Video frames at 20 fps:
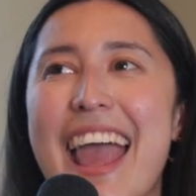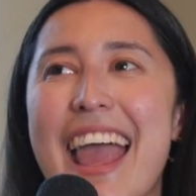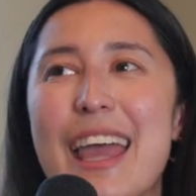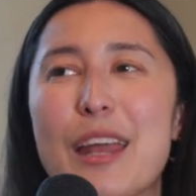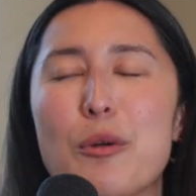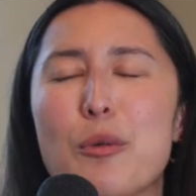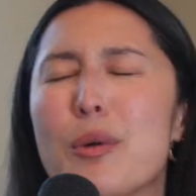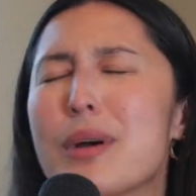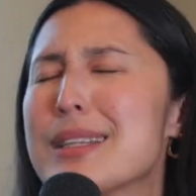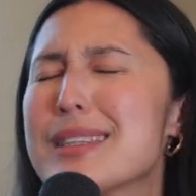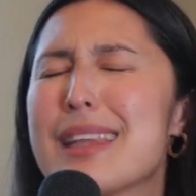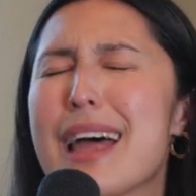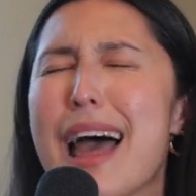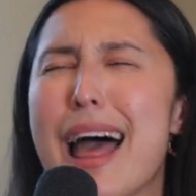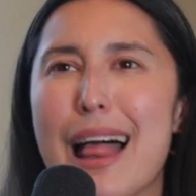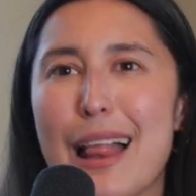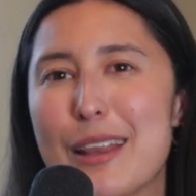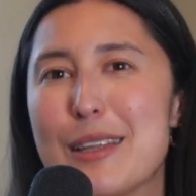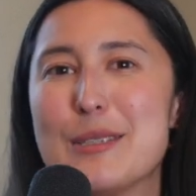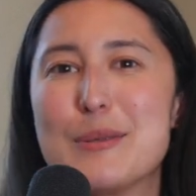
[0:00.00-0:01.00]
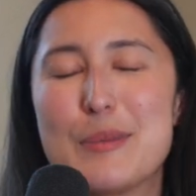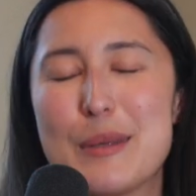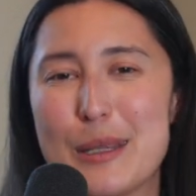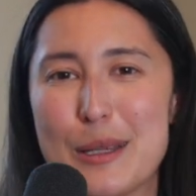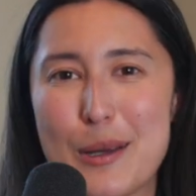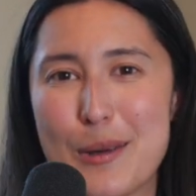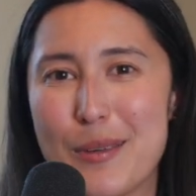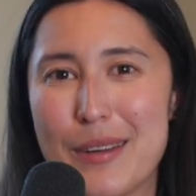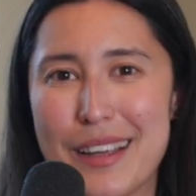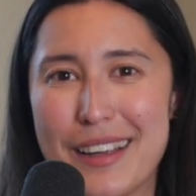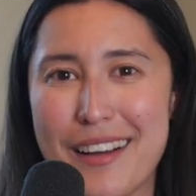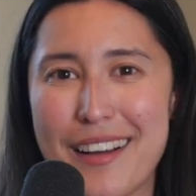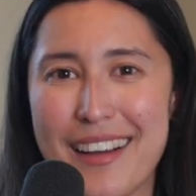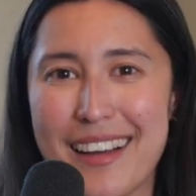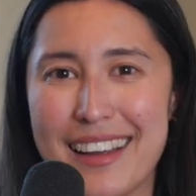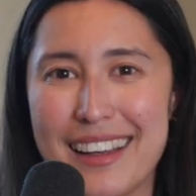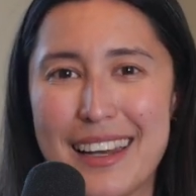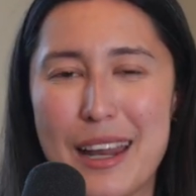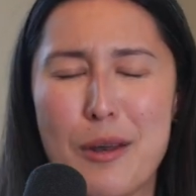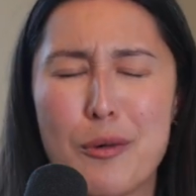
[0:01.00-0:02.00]
and what the hell's been going
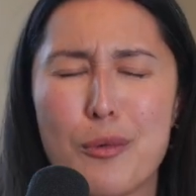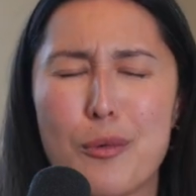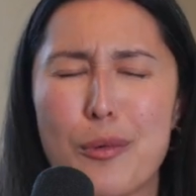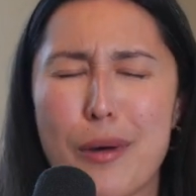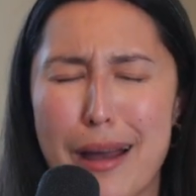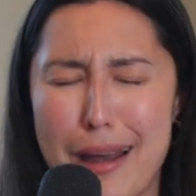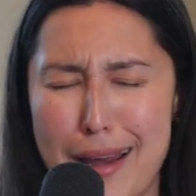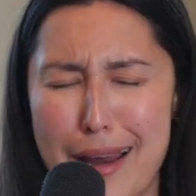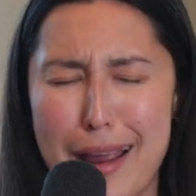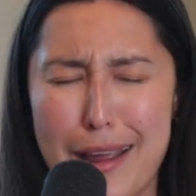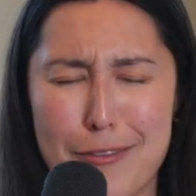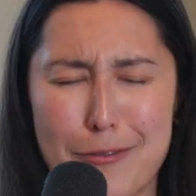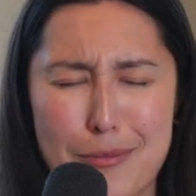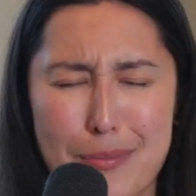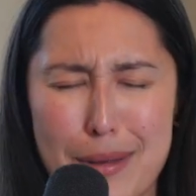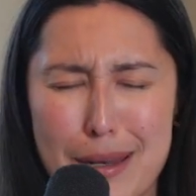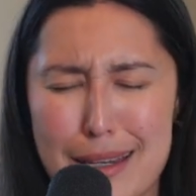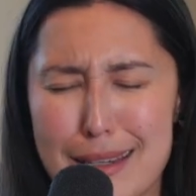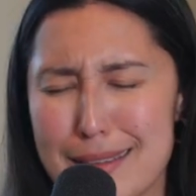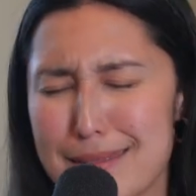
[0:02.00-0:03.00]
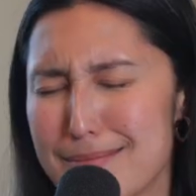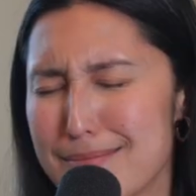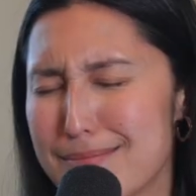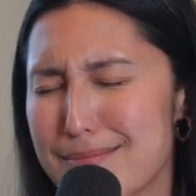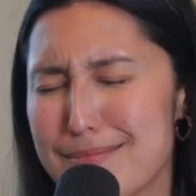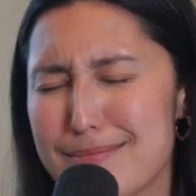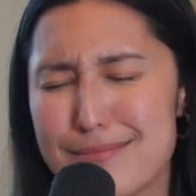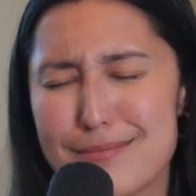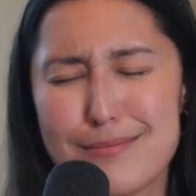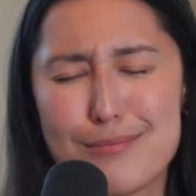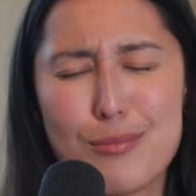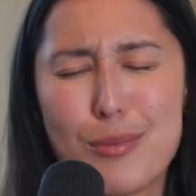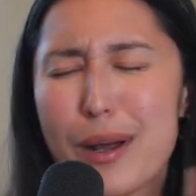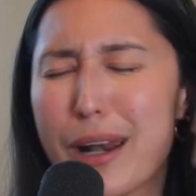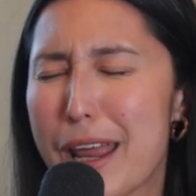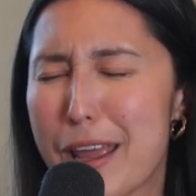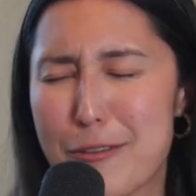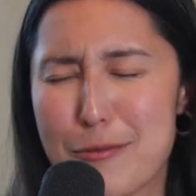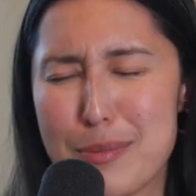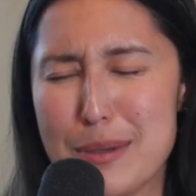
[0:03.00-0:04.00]
on and
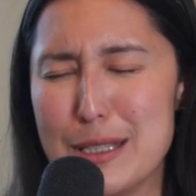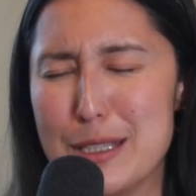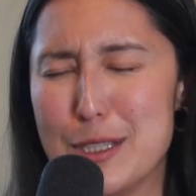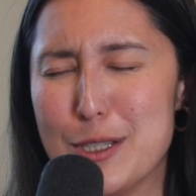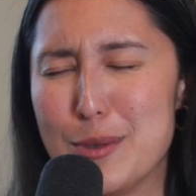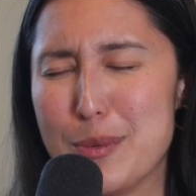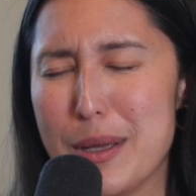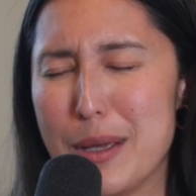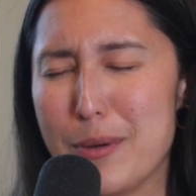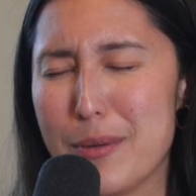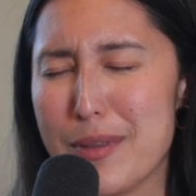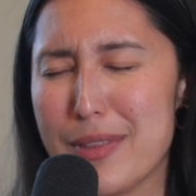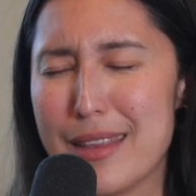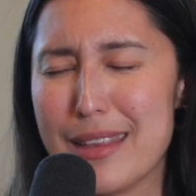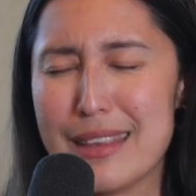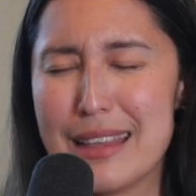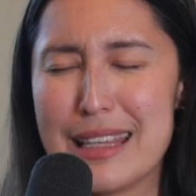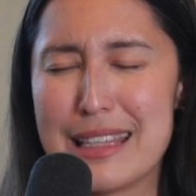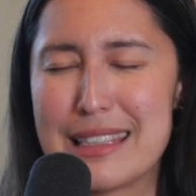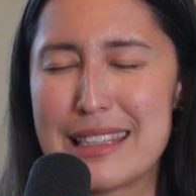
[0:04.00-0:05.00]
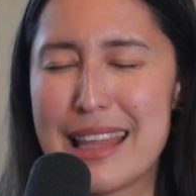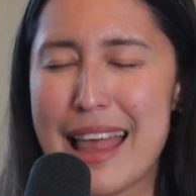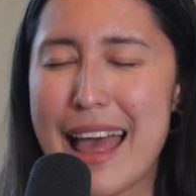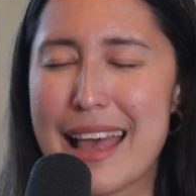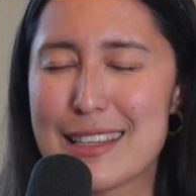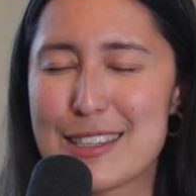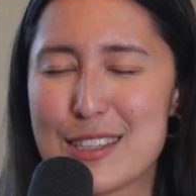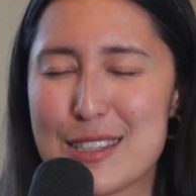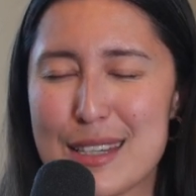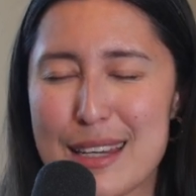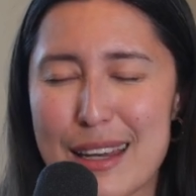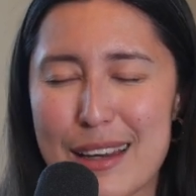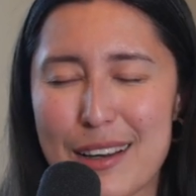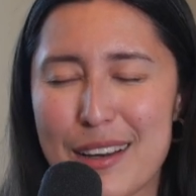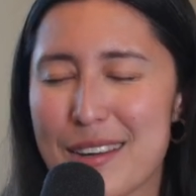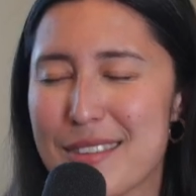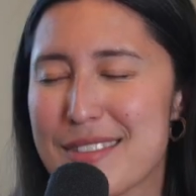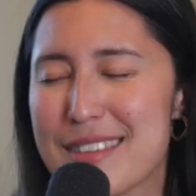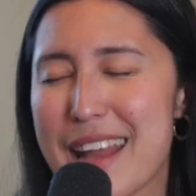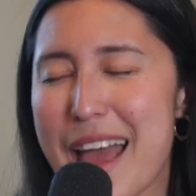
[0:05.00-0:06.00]
what I've been doing within this last
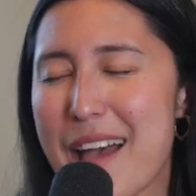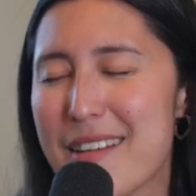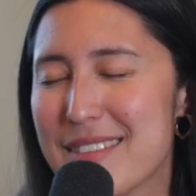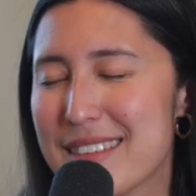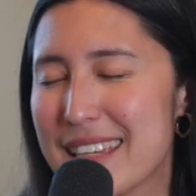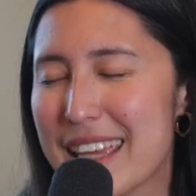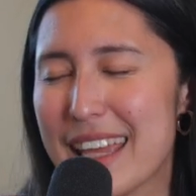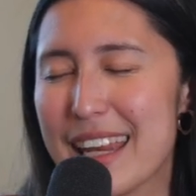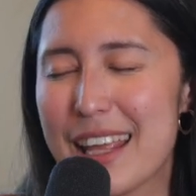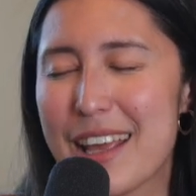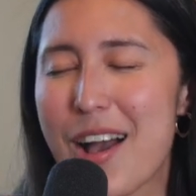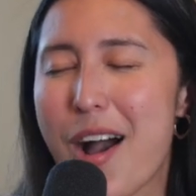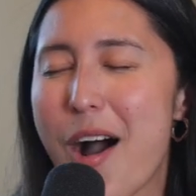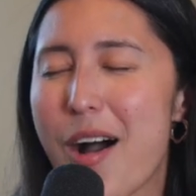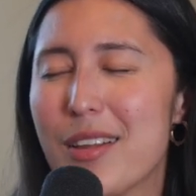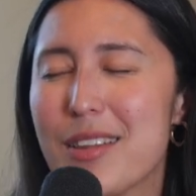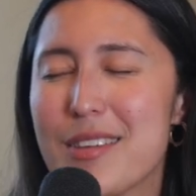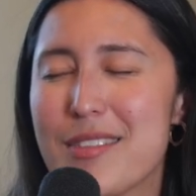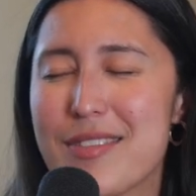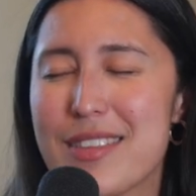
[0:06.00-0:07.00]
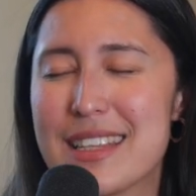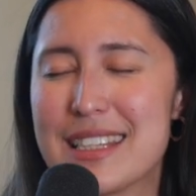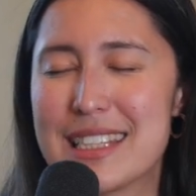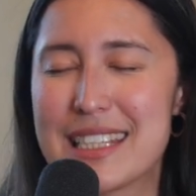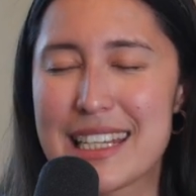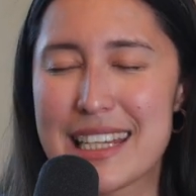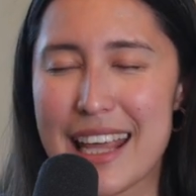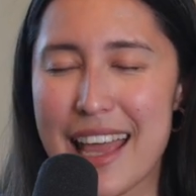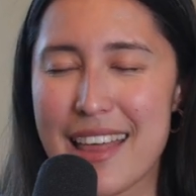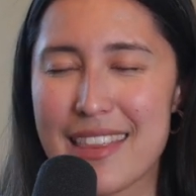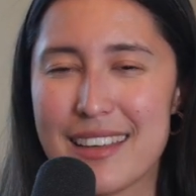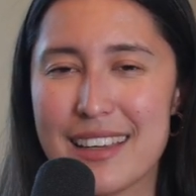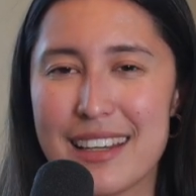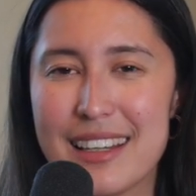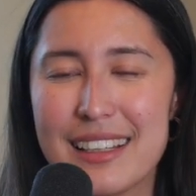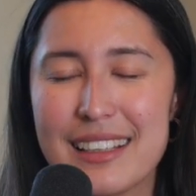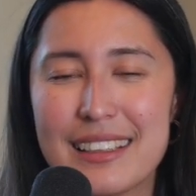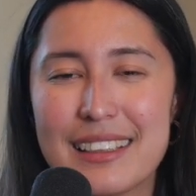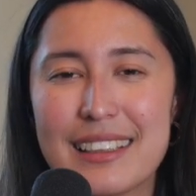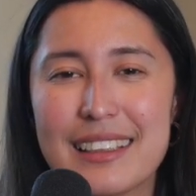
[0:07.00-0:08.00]
year of navigating all of this
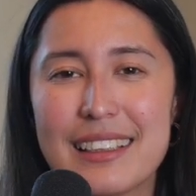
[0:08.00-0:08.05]
together.